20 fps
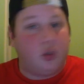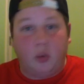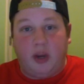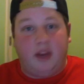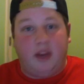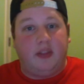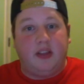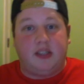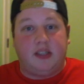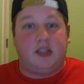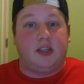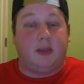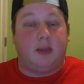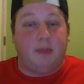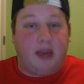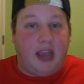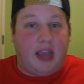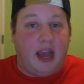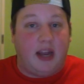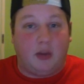this is a
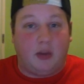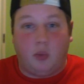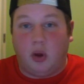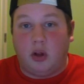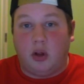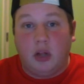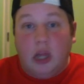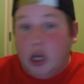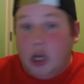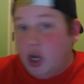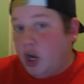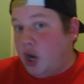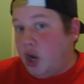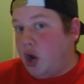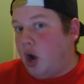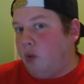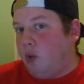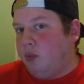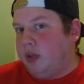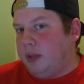mechanic, well, not
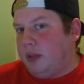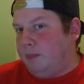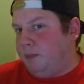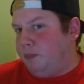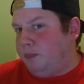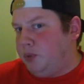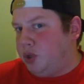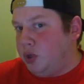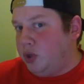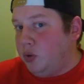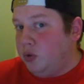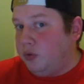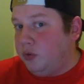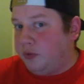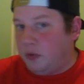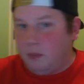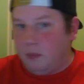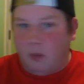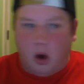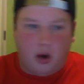really tuned for
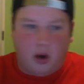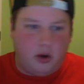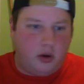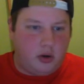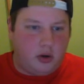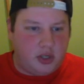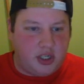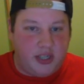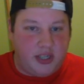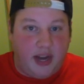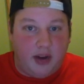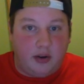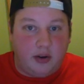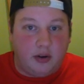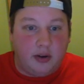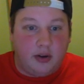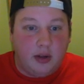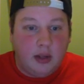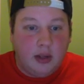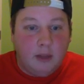Modern or Standard.
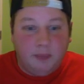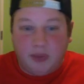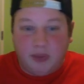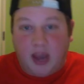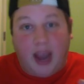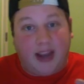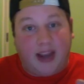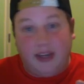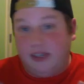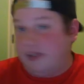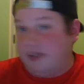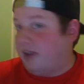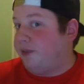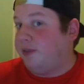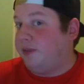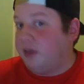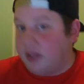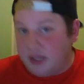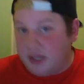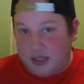I could
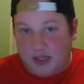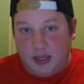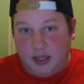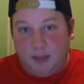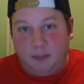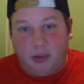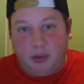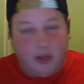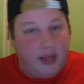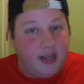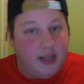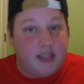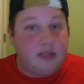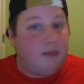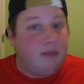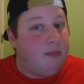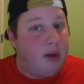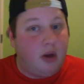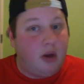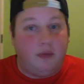definitely see playing some
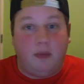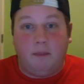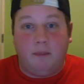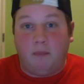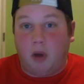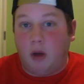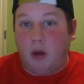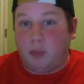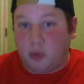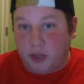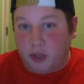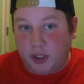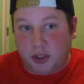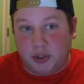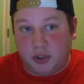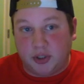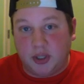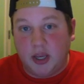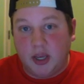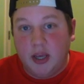amount of Embalm
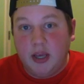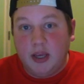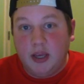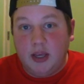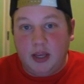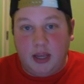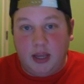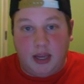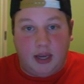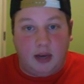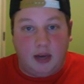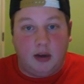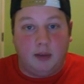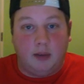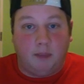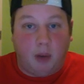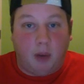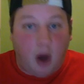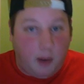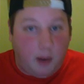creatures in
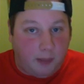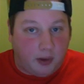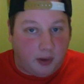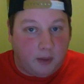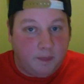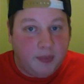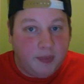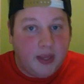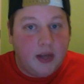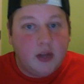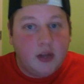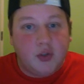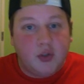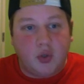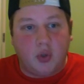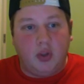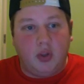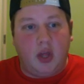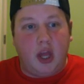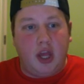Pauper. So
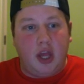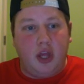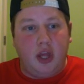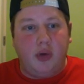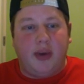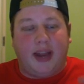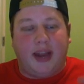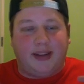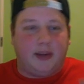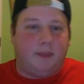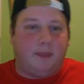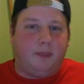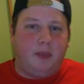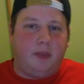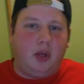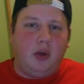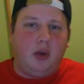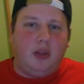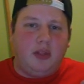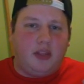you get to
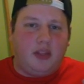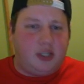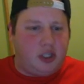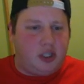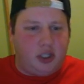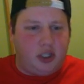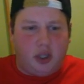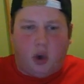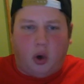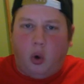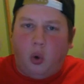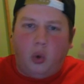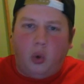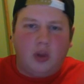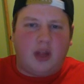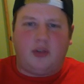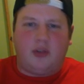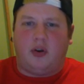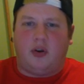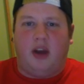this whole
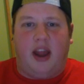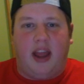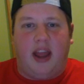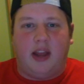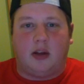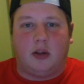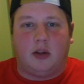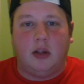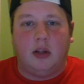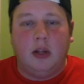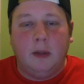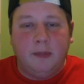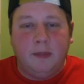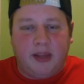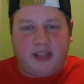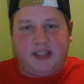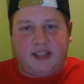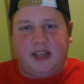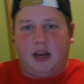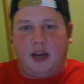other angle.
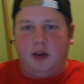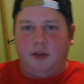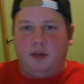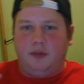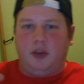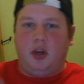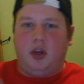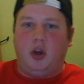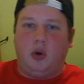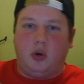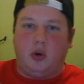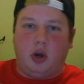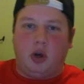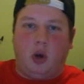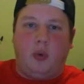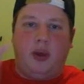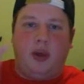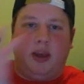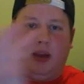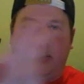Instead of, you know,
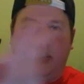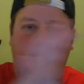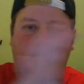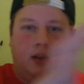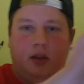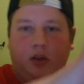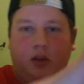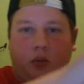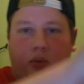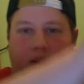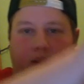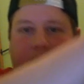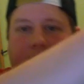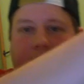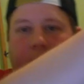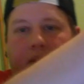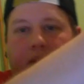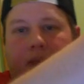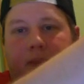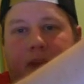going really, really
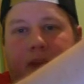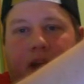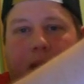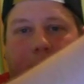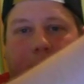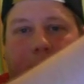big up here